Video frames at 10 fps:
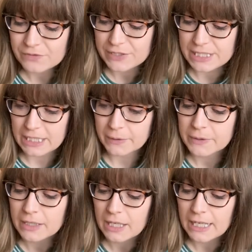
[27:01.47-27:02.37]
video.
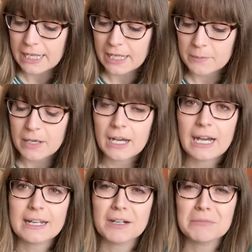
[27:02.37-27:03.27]
I
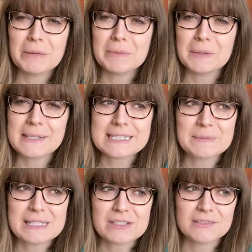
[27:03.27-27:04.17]
can't remember who asked
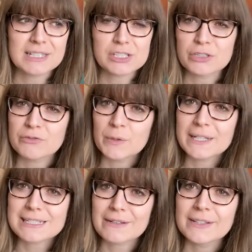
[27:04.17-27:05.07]
me, sorry, I should have wrote
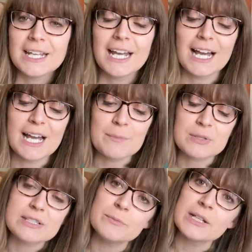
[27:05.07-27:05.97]
that down. But
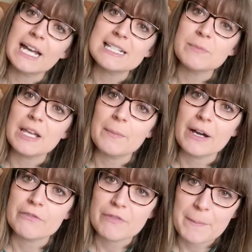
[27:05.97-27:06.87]
someone asked me
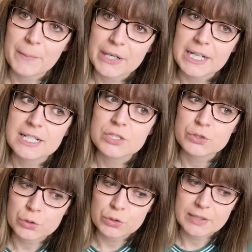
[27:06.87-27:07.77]
about fabric
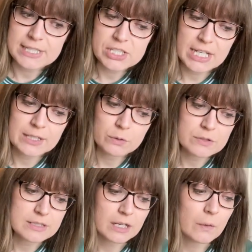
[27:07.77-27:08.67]
storage, and
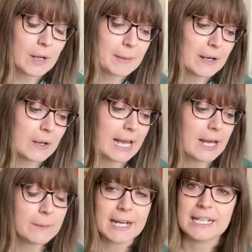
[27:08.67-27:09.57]
also about
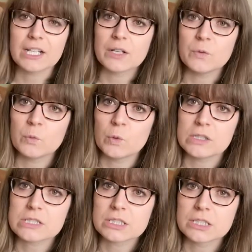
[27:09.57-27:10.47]
how I know
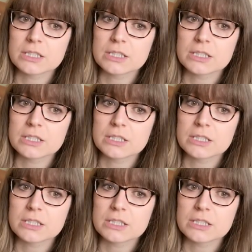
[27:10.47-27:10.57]
what